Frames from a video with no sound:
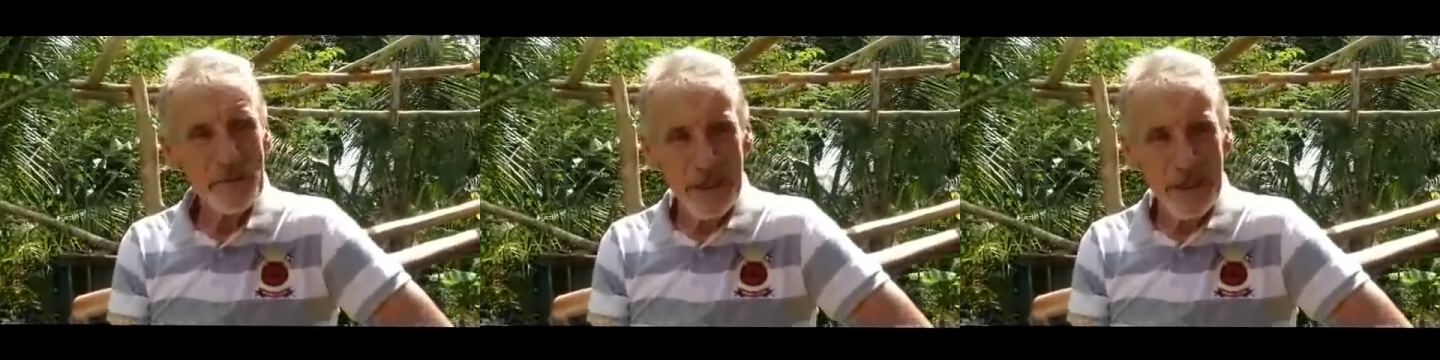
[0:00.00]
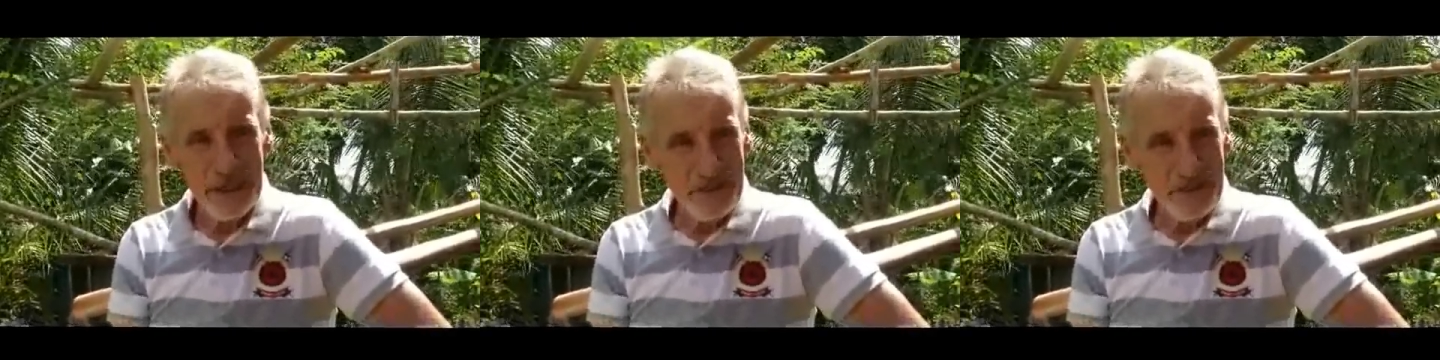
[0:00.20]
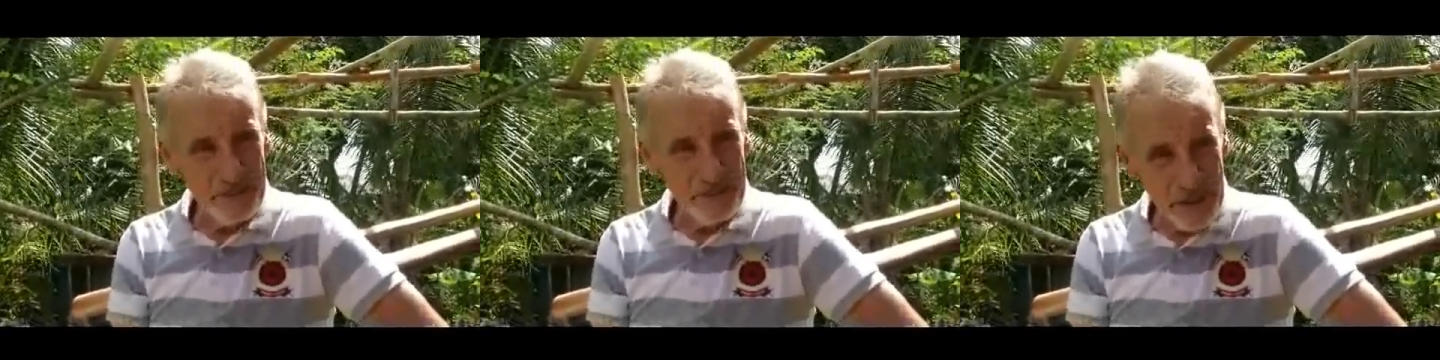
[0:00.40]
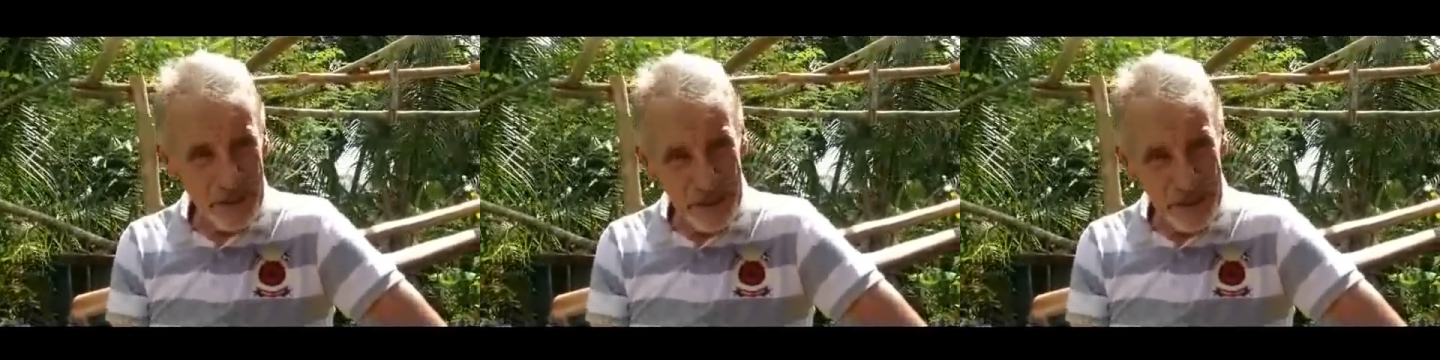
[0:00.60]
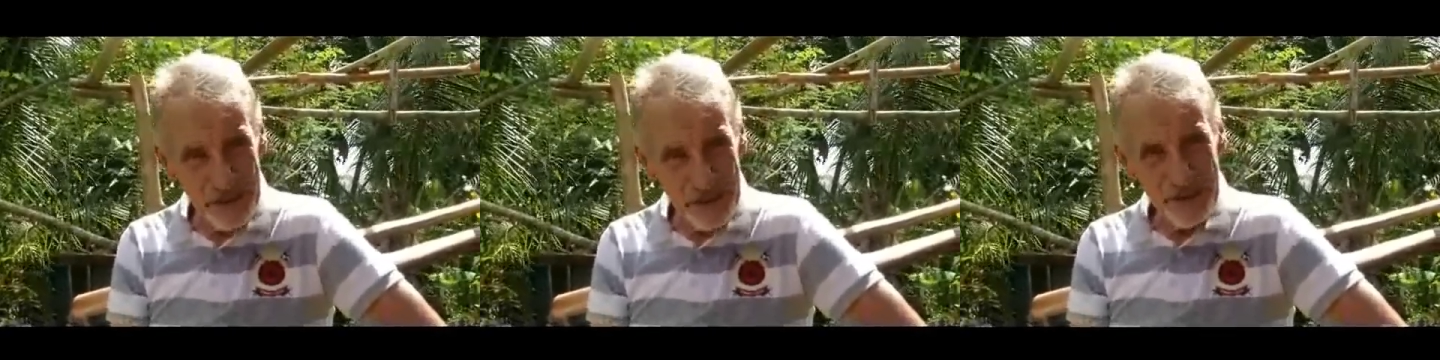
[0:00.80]
We had a
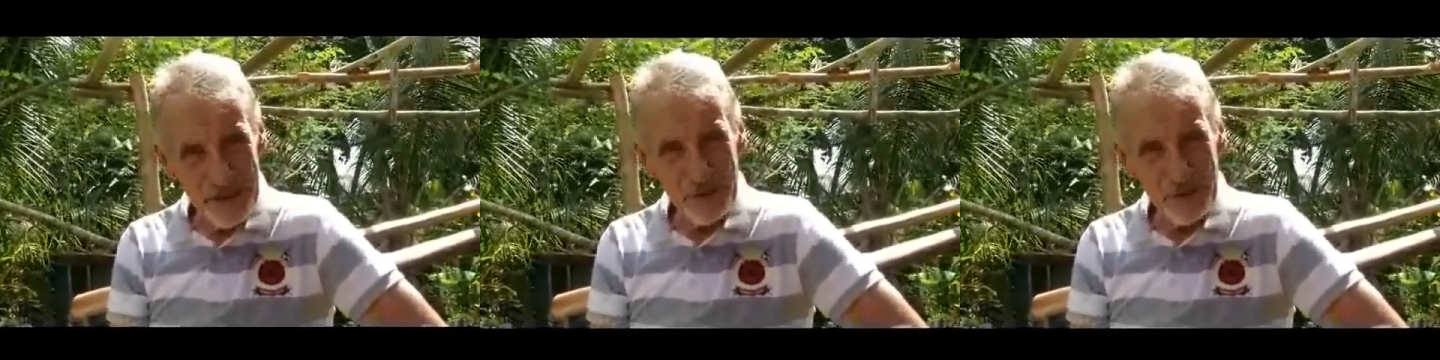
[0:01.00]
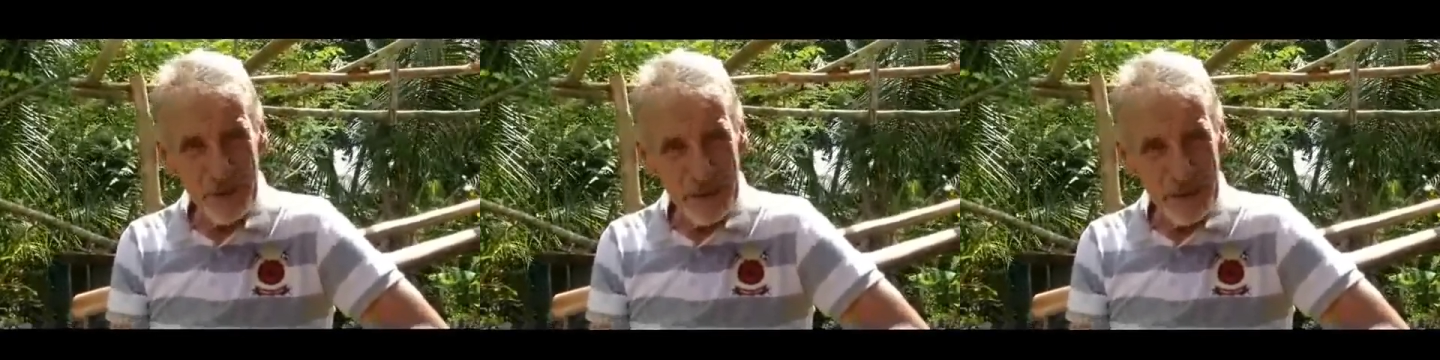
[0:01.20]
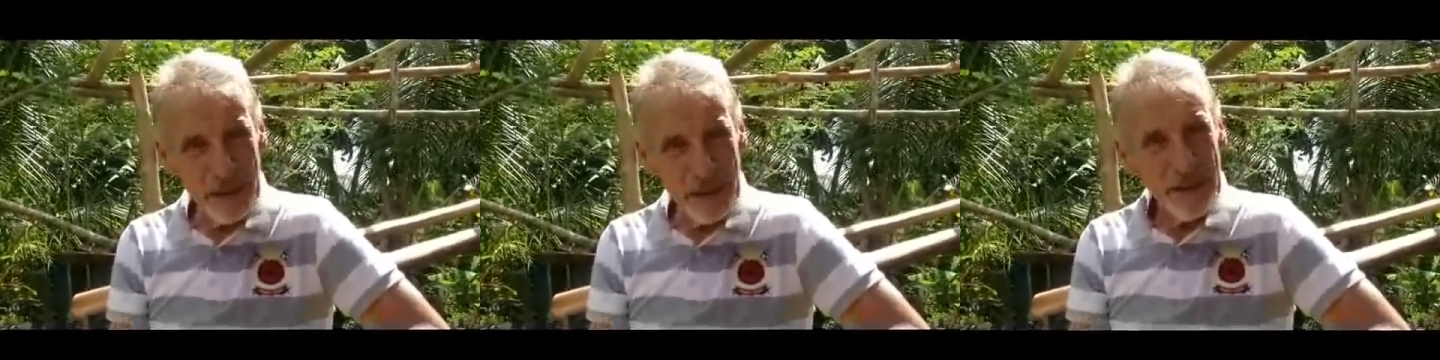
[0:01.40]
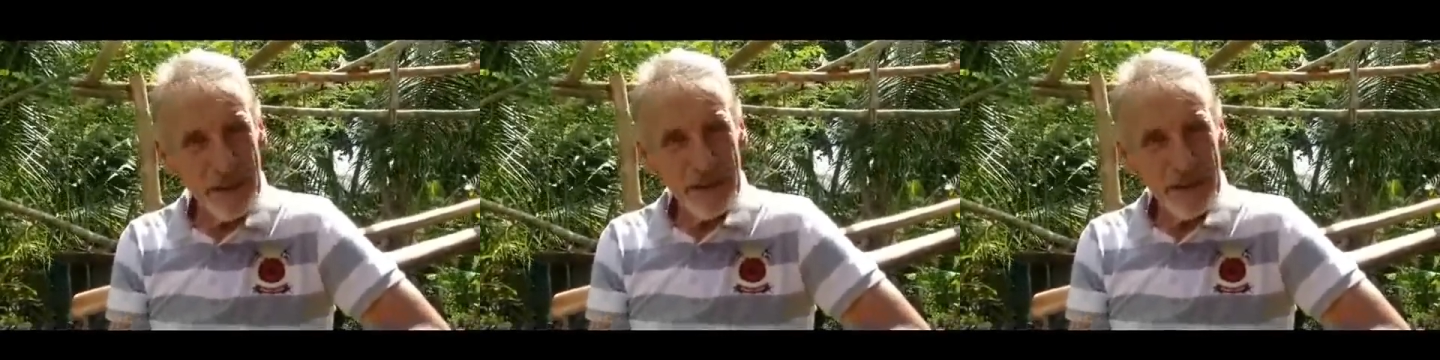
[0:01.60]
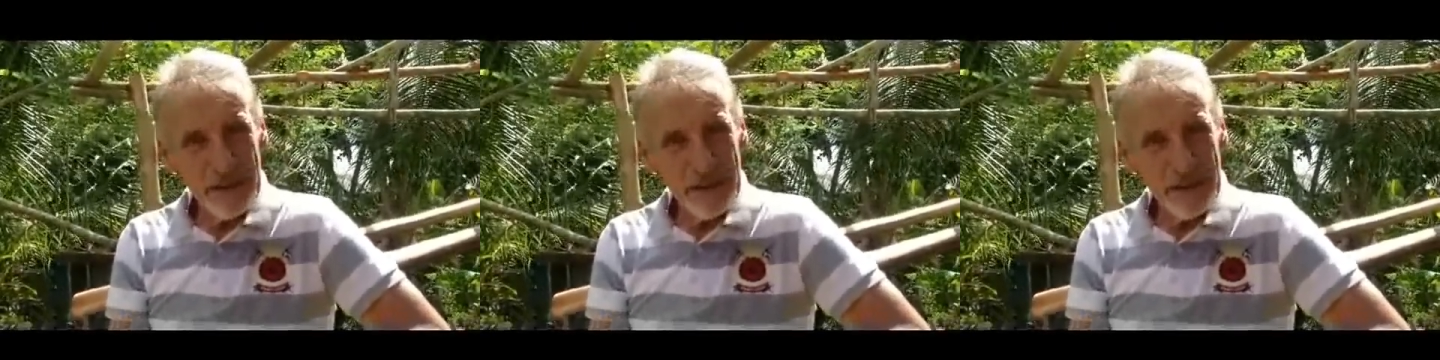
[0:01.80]
fire where,